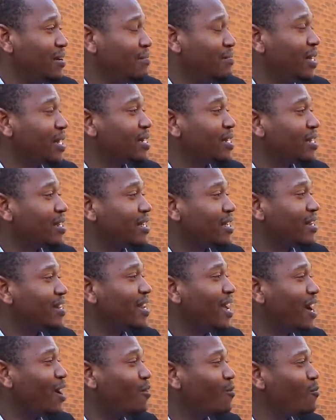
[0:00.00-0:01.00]
But
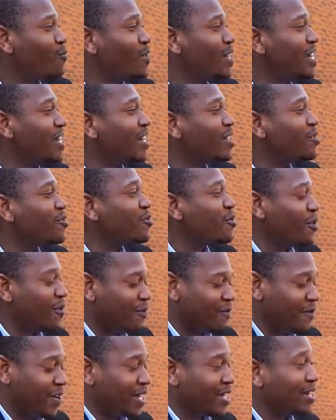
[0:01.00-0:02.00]
now we needed to
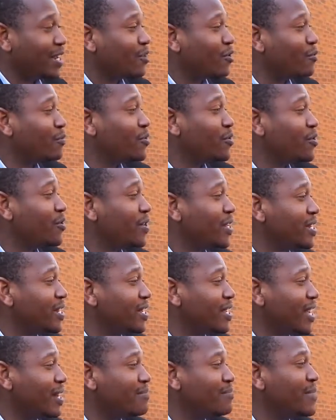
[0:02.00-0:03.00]
convert that
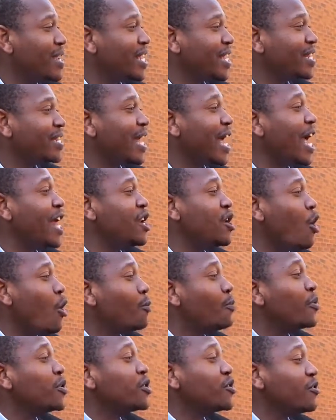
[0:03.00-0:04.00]
opportunity and make it an
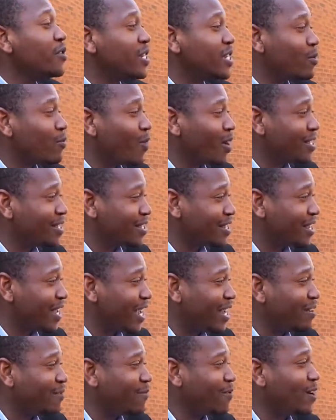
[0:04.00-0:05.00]
opportunity once
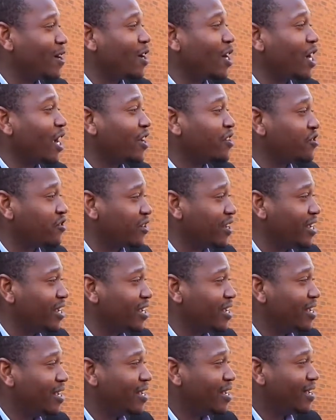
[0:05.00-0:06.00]
again for our country
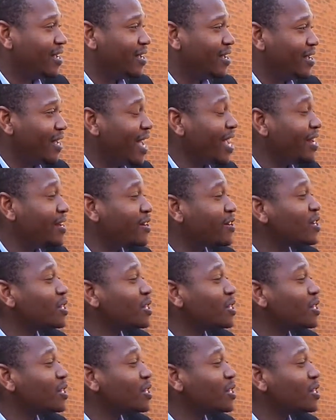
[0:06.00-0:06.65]
and